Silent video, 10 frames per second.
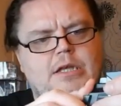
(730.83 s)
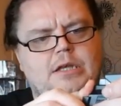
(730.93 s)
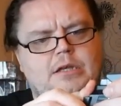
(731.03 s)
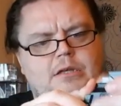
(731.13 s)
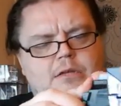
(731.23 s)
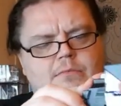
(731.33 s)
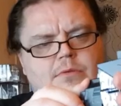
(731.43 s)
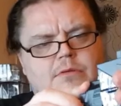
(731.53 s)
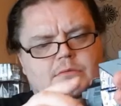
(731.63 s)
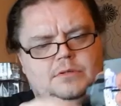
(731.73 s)

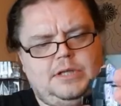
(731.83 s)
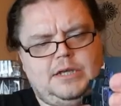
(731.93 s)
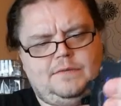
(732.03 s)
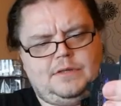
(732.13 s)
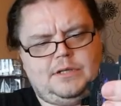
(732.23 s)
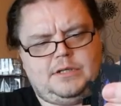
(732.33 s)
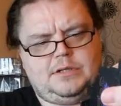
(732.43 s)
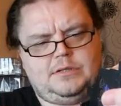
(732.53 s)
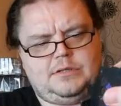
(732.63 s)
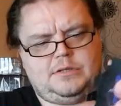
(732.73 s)
get everything
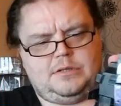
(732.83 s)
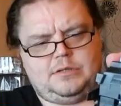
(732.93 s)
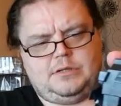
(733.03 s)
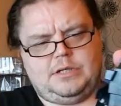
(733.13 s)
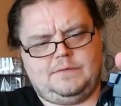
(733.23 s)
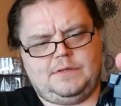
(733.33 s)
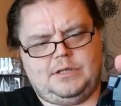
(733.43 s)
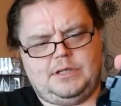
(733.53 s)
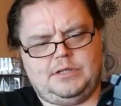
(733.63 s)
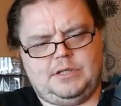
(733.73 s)
in. That's it. Get
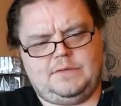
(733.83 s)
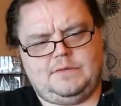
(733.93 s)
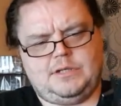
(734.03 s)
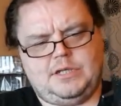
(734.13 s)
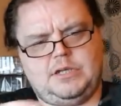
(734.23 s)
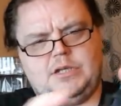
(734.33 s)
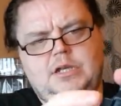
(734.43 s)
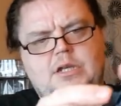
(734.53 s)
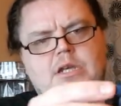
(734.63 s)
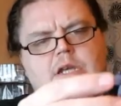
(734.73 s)
everything in.
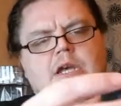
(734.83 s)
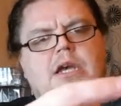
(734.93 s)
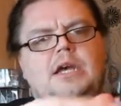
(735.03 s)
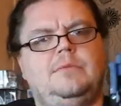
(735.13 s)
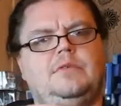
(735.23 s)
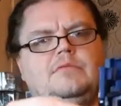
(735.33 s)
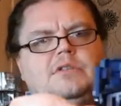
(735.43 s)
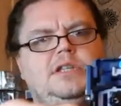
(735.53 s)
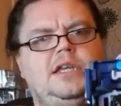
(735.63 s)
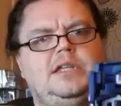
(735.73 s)
You
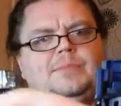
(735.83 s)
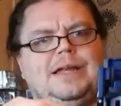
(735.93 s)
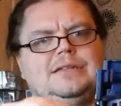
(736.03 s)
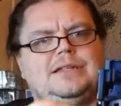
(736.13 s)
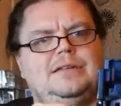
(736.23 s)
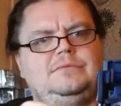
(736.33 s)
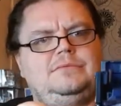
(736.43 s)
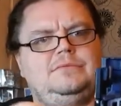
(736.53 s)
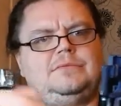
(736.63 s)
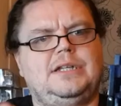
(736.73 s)
rotate his pants down
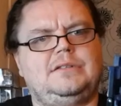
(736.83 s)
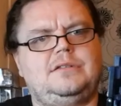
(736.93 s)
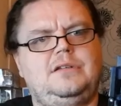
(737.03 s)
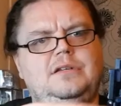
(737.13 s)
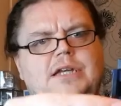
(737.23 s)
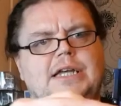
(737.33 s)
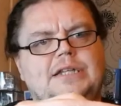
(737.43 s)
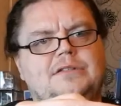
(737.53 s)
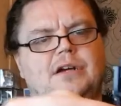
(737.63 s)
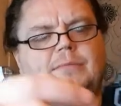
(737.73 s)
like so, and
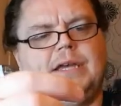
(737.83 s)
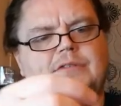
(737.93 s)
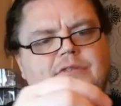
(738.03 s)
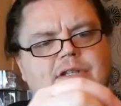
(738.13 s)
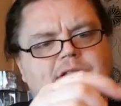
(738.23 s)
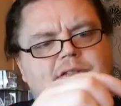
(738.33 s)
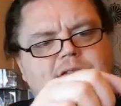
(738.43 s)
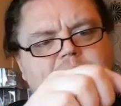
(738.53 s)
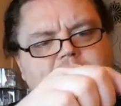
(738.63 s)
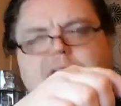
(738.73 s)
he's got a
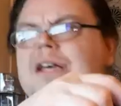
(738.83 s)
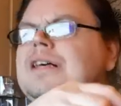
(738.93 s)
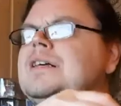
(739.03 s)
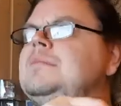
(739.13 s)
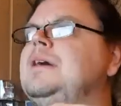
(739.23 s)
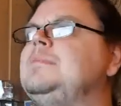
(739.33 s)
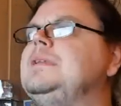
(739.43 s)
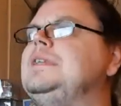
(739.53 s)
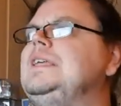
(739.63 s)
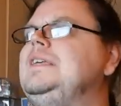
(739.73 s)
matrix. I
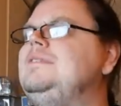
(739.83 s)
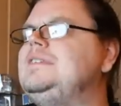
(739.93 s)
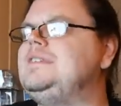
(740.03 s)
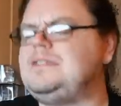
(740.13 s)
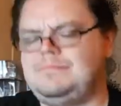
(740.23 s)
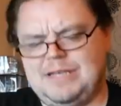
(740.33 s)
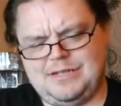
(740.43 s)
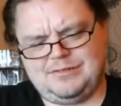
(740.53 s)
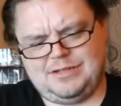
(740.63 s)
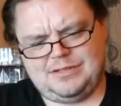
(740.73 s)
believe this is the
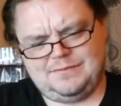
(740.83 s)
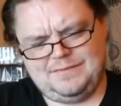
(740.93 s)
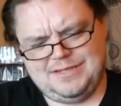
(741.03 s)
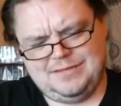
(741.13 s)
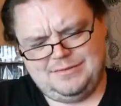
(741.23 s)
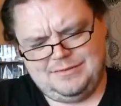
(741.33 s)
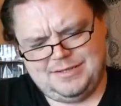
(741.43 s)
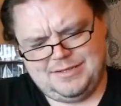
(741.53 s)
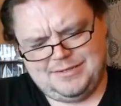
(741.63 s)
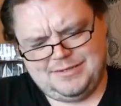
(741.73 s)
matrix of
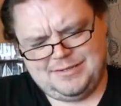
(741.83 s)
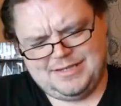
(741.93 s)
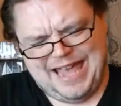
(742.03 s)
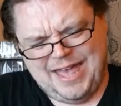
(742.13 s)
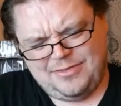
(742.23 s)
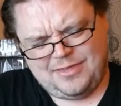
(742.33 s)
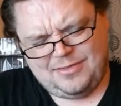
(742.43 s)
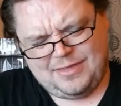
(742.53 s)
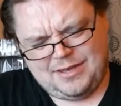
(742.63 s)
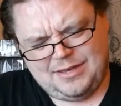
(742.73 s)
death, I
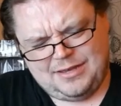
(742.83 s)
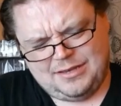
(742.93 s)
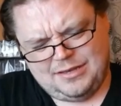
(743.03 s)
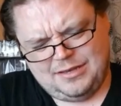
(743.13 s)
think.